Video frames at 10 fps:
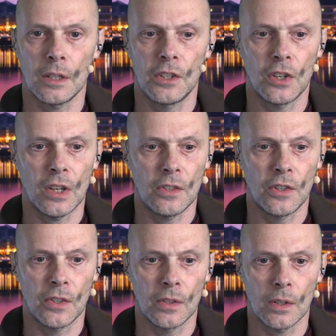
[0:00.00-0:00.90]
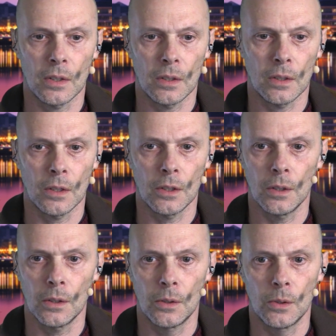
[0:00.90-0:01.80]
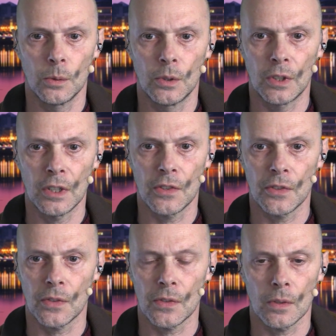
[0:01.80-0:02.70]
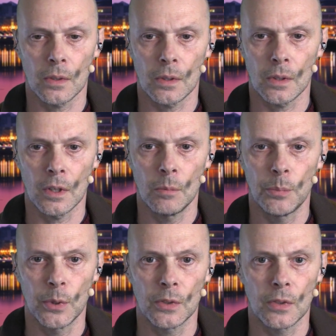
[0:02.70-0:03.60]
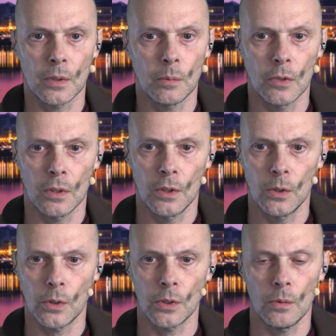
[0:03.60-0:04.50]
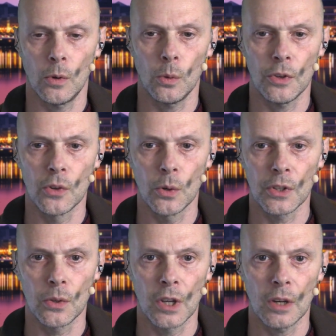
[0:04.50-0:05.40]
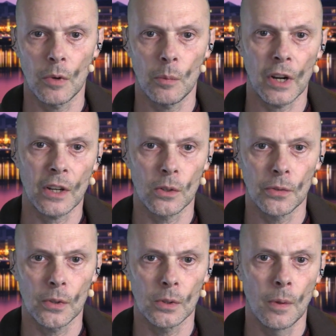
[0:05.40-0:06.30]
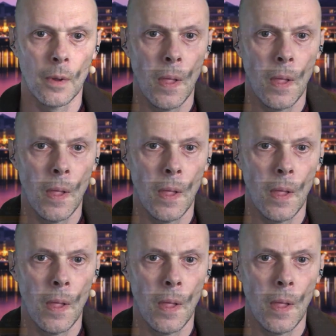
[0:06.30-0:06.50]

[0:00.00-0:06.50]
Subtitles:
change to this input, you're always going to hear my microphone.